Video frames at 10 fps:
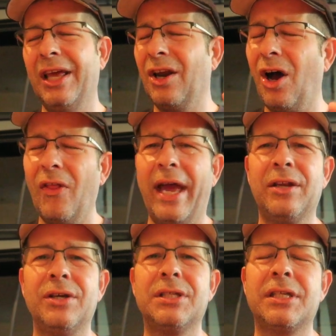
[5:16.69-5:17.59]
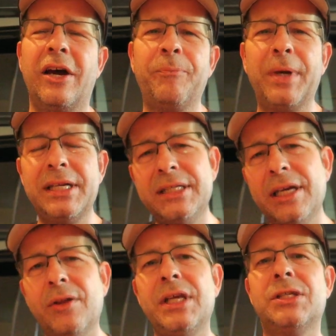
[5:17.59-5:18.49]
and all that good stuff, but
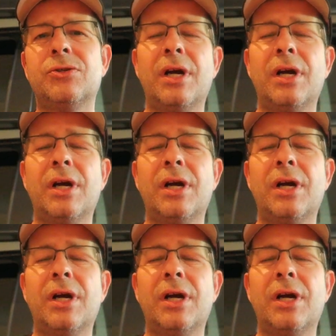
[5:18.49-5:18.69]
until these